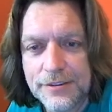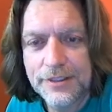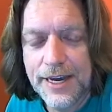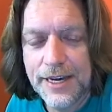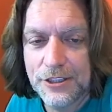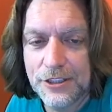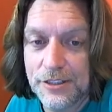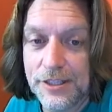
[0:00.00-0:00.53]

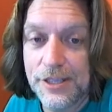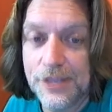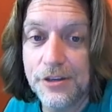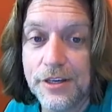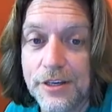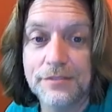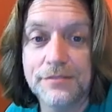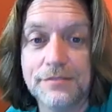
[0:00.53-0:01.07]
Actually,
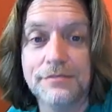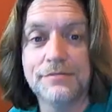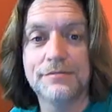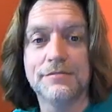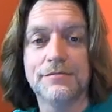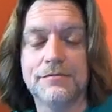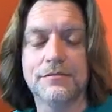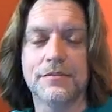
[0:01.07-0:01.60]
you can
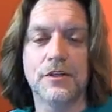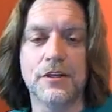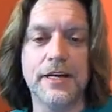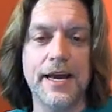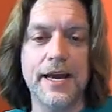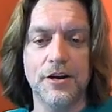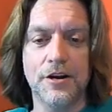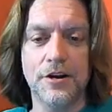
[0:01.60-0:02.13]
look
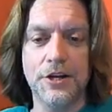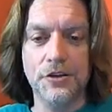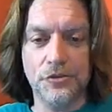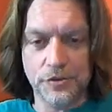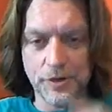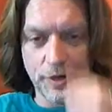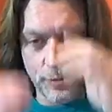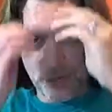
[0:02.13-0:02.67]
at it on
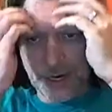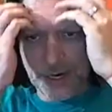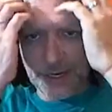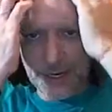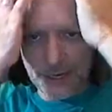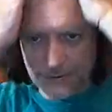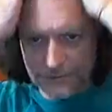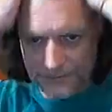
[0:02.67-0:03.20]
Ustream right
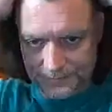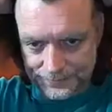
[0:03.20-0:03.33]
now.